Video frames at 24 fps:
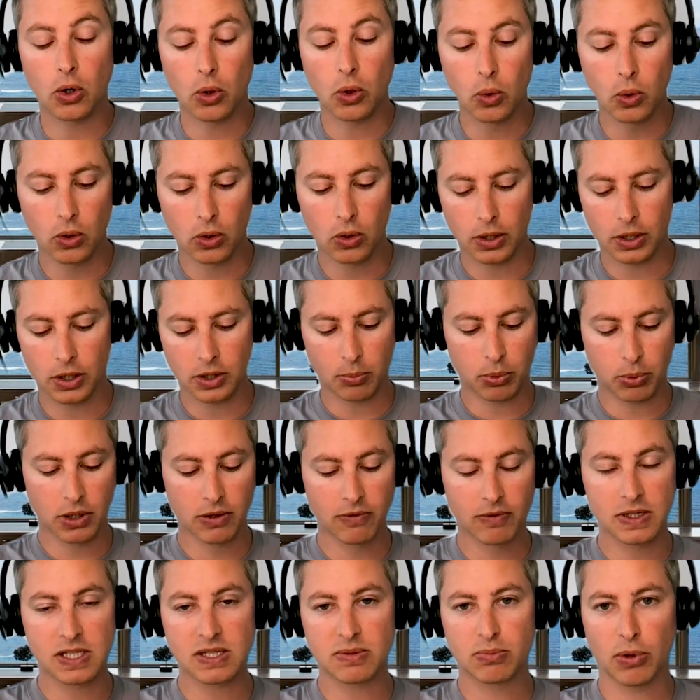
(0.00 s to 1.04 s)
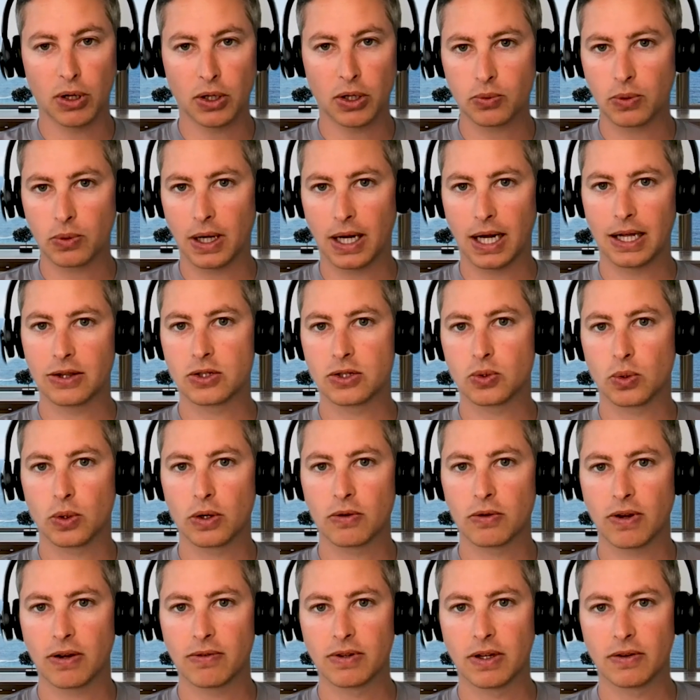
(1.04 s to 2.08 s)
Or in the previous month, when I had the
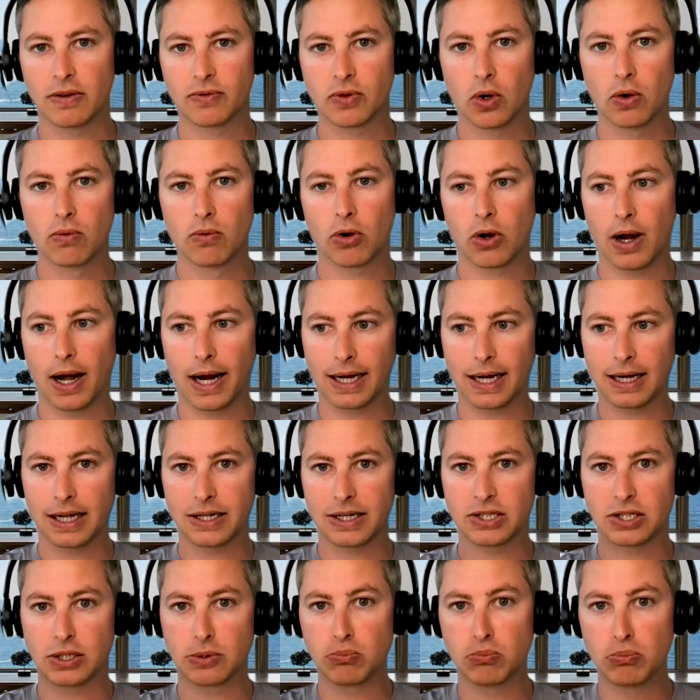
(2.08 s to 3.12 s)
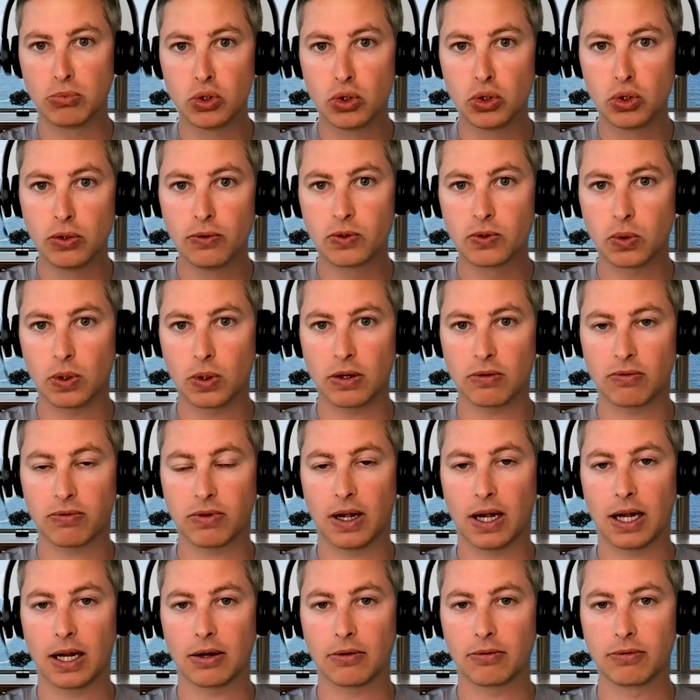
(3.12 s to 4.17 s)
25 left over, I can actually move
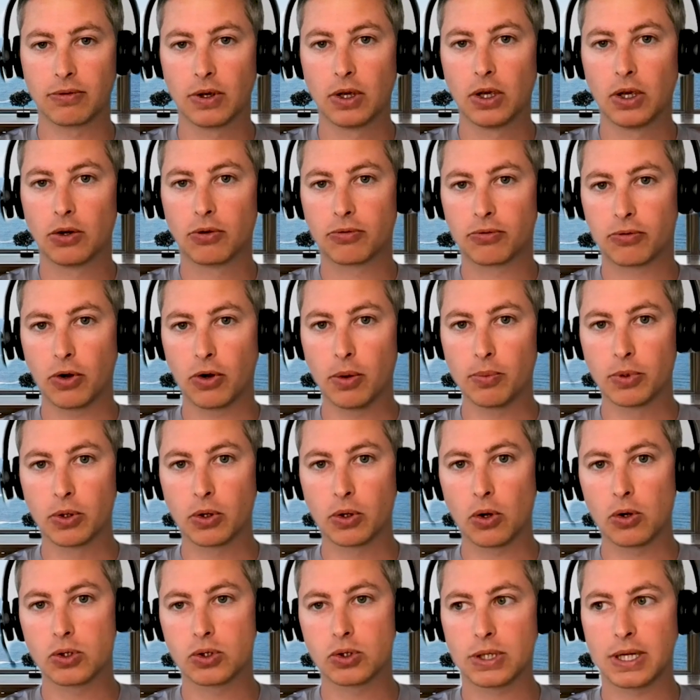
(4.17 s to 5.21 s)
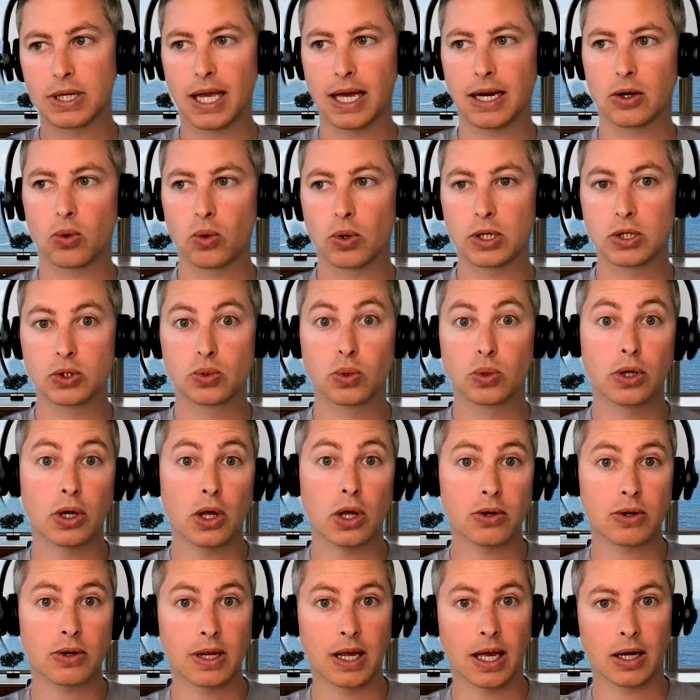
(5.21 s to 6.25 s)
25 from the grocery category to
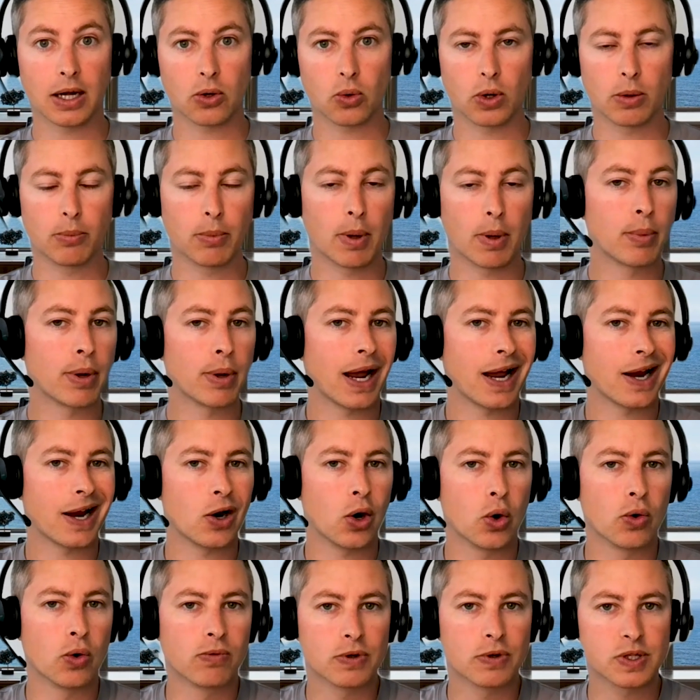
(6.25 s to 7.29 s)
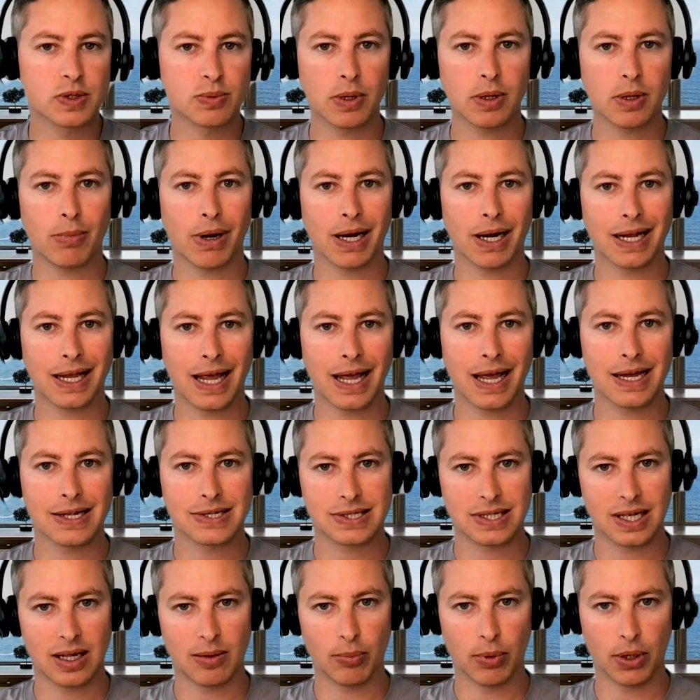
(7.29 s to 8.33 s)
another category. Maybe I overspent my
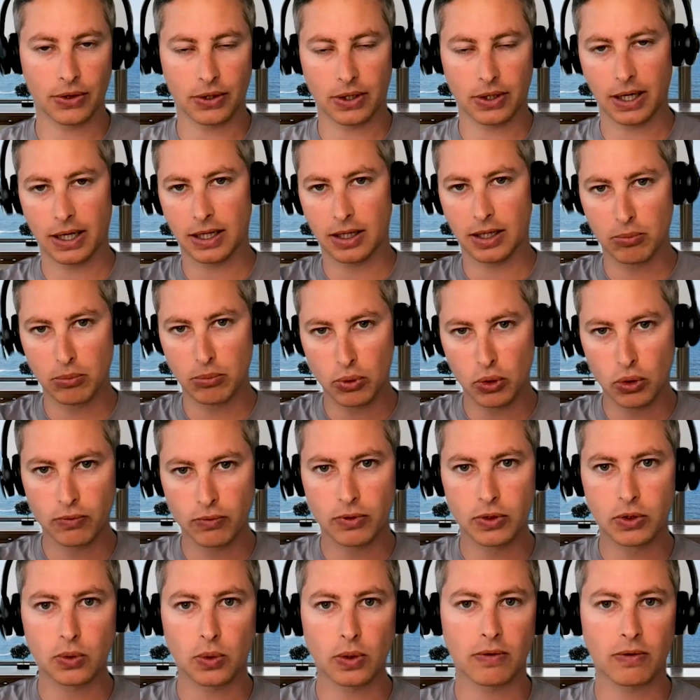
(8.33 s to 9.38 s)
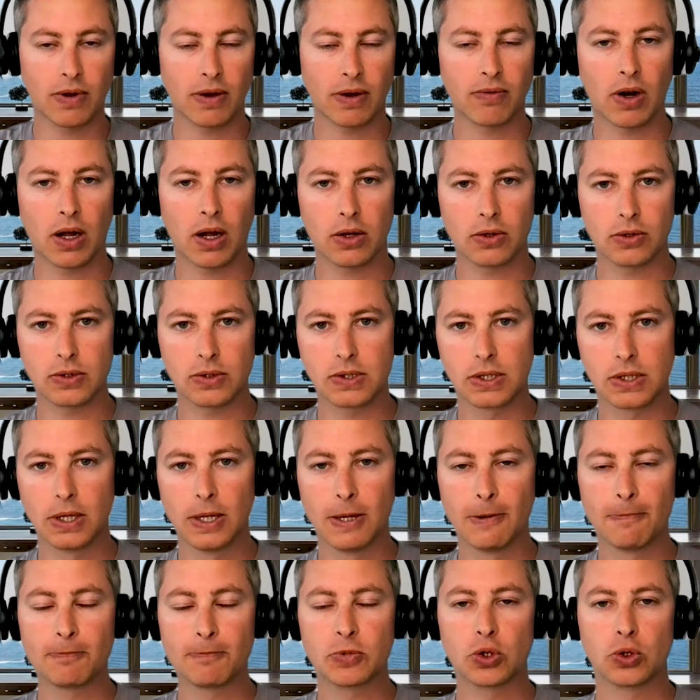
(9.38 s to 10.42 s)
gas that month and I can move the $25
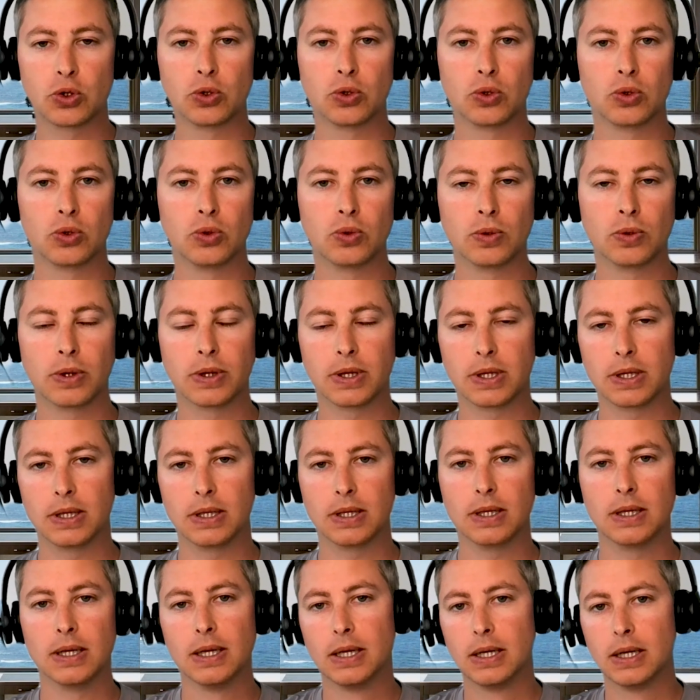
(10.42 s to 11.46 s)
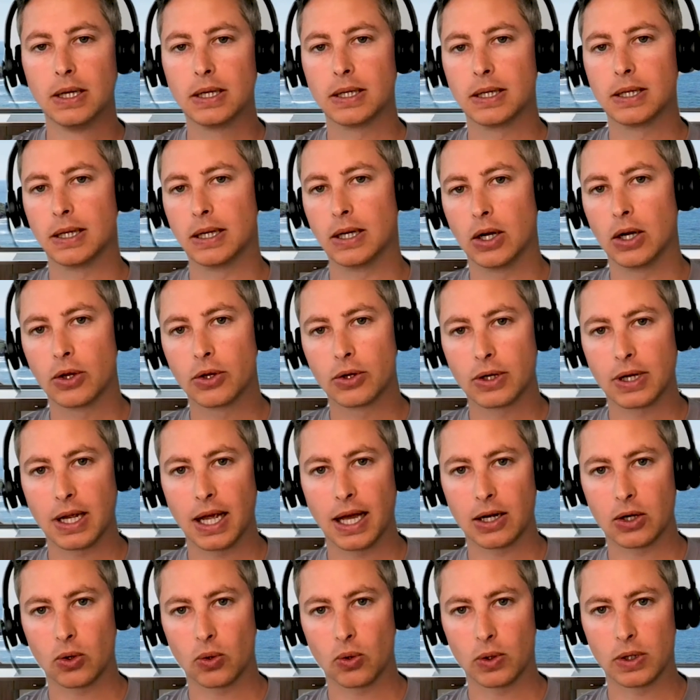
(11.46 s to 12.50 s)
to the other
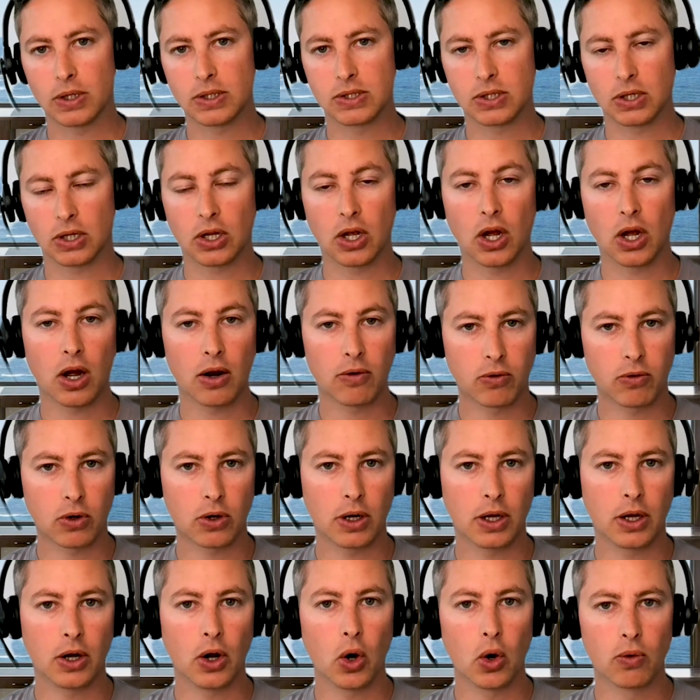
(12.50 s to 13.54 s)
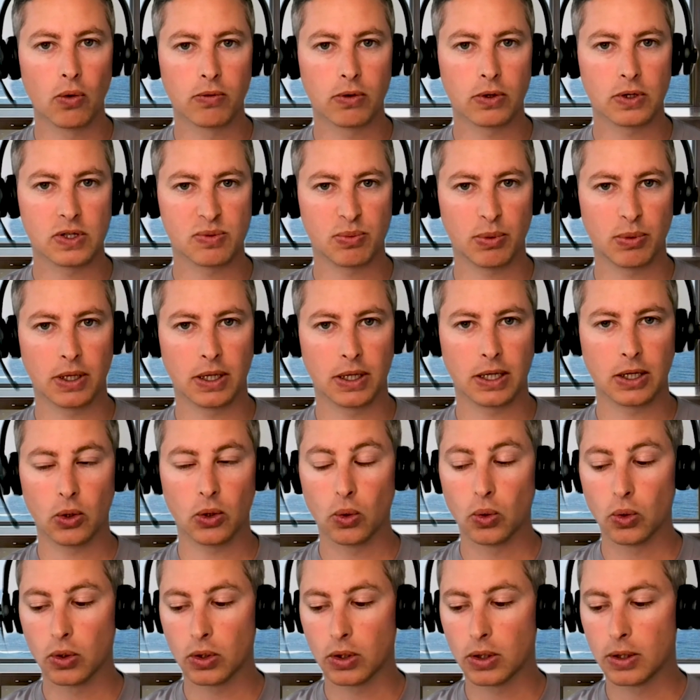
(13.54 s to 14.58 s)
category to cover an overspending,
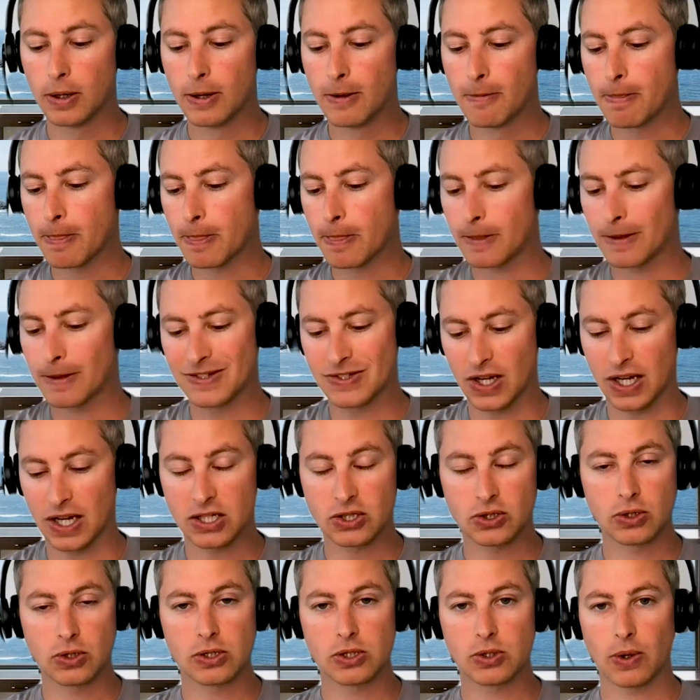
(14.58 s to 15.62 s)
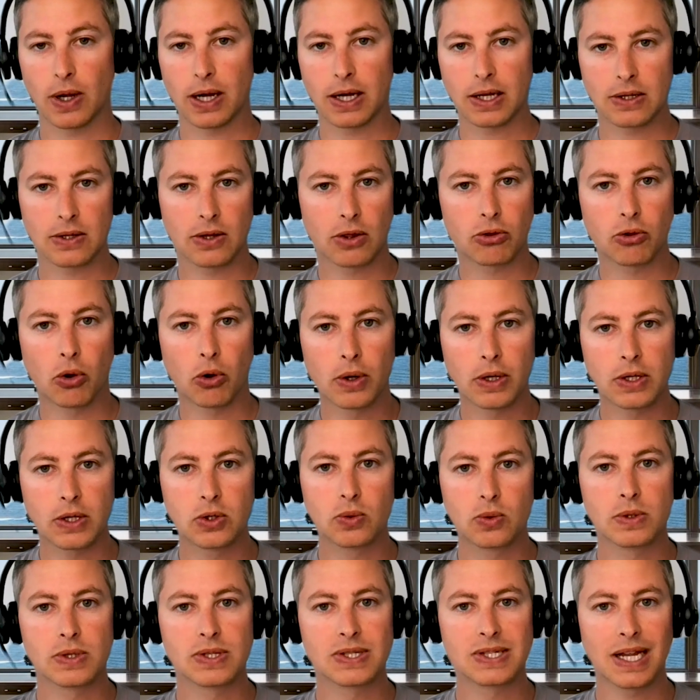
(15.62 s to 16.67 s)
or it's extra, so I can throw it
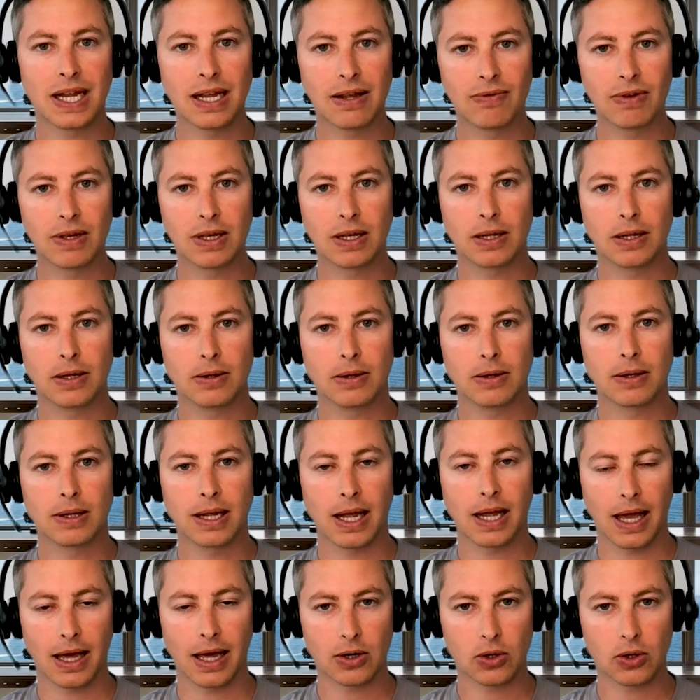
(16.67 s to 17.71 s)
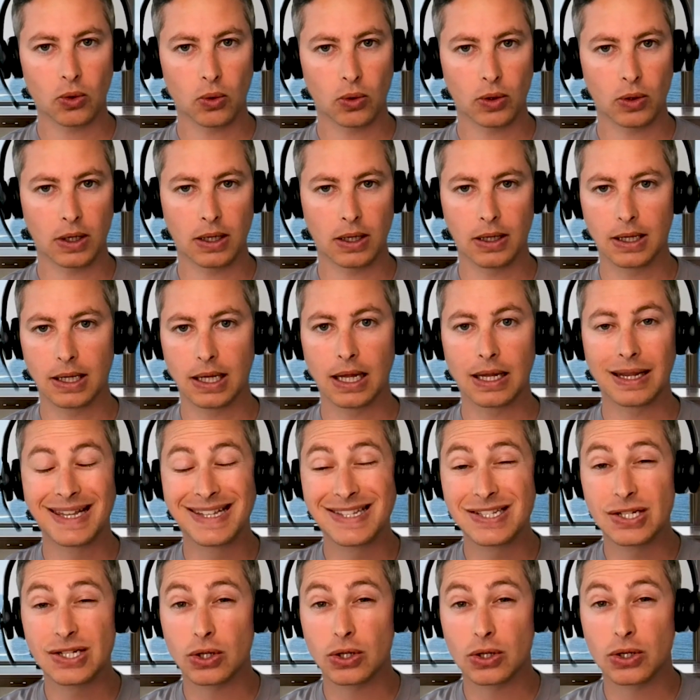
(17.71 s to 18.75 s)
into a saving category. Again,
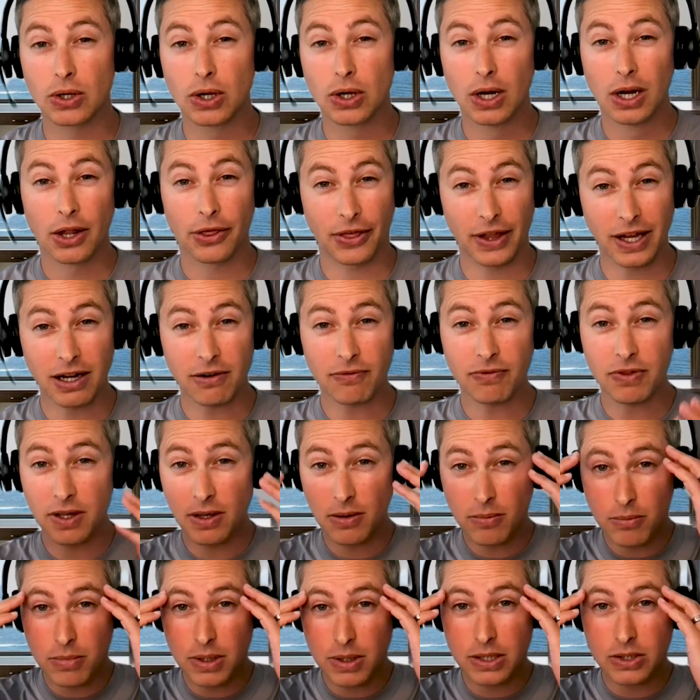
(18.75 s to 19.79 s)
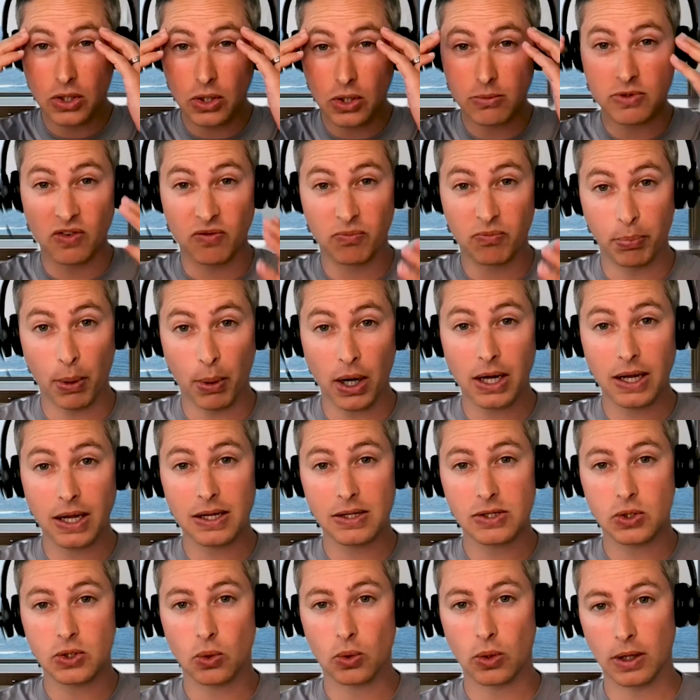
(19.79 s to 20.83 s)
think of them in terms of
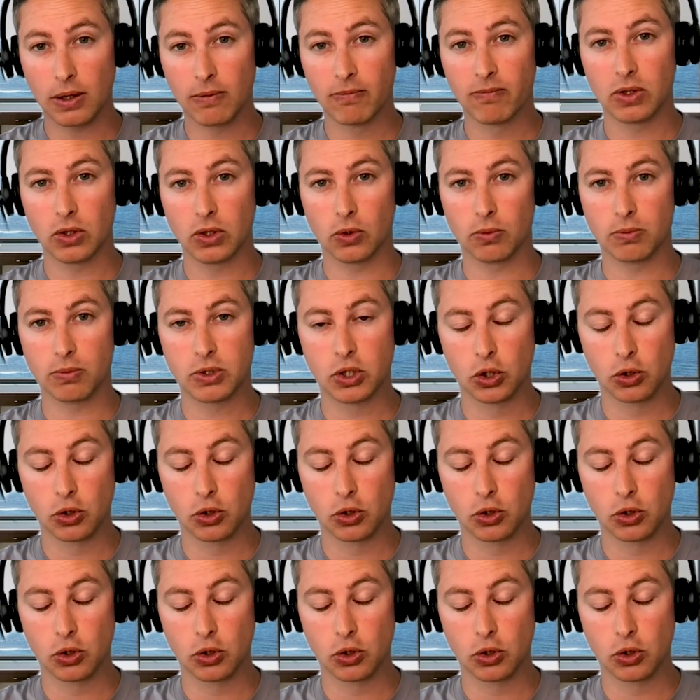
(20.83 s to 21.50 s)
buckets or envelopes.